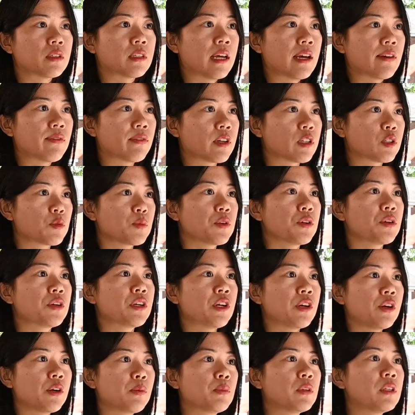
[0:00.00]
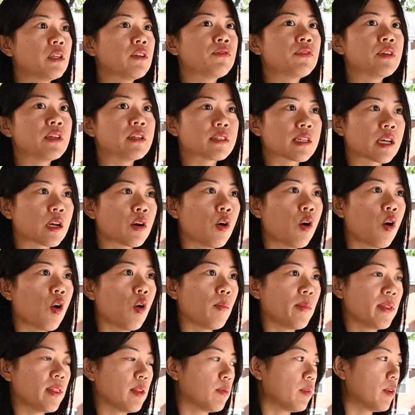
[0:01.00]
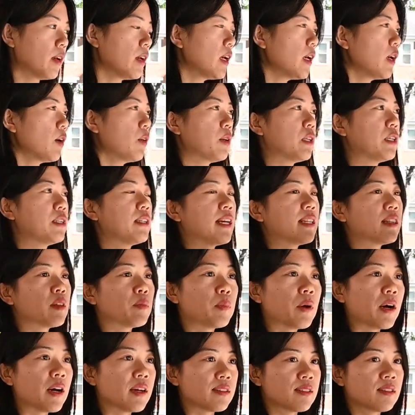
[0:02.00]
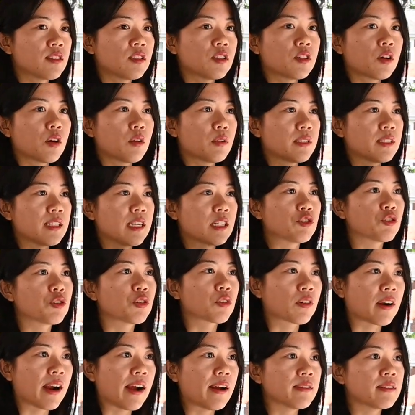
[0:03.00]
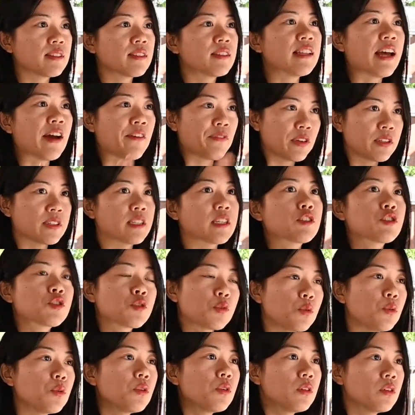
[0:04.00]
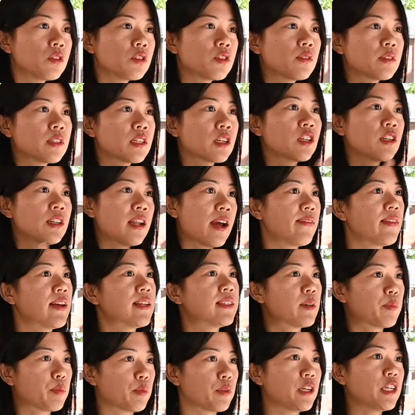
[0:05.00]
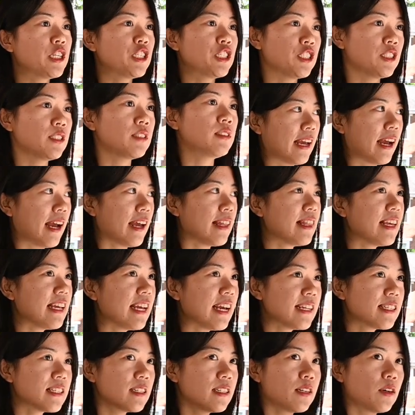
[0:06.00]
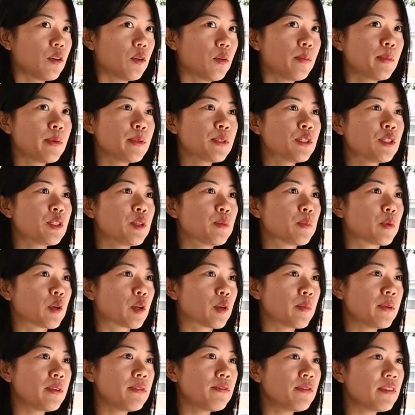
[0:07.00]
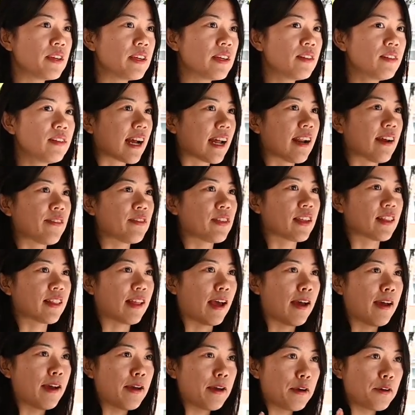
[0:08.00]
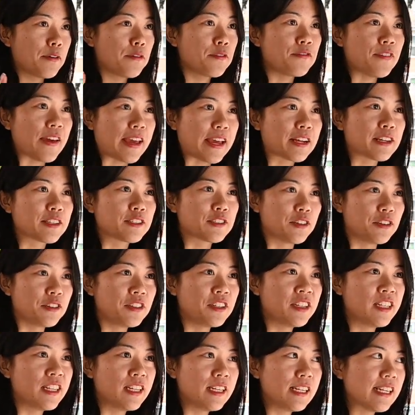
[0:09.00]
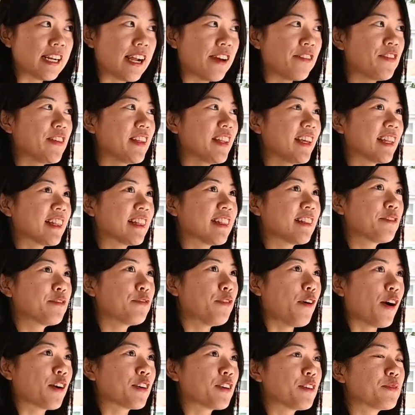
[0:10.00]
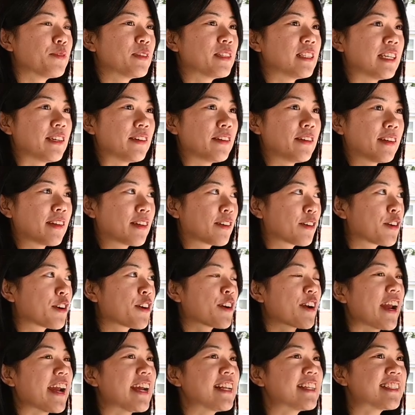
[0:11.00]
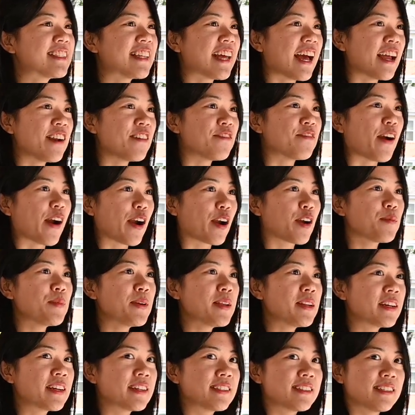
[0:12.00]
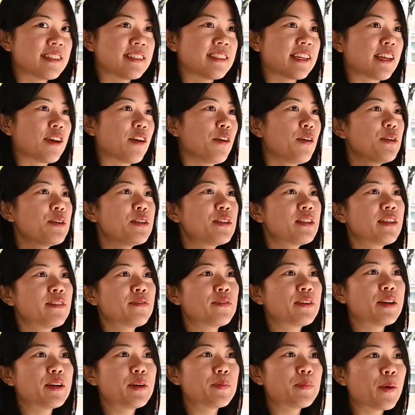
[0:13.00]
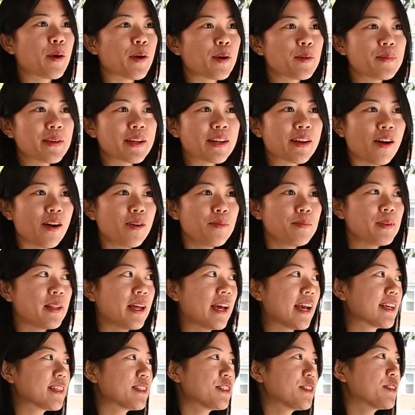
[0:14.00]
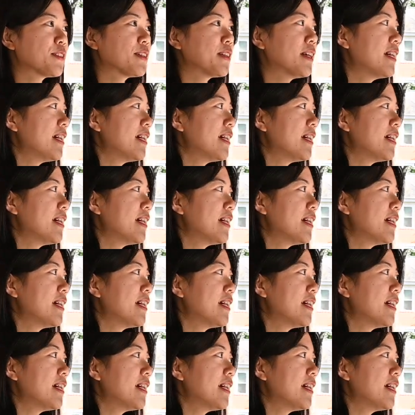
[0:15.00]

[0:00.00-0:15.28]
life, because when you're here it really feels like home, and then when you take the bus to go to Central Grounds, that feels like school. So it's good to have that separation. I think it's an almost suburban feel, kind of like that fake adulthood, and I feel like Faulkner really creates that environment, because it's like, oh, you live in an apartment complex, you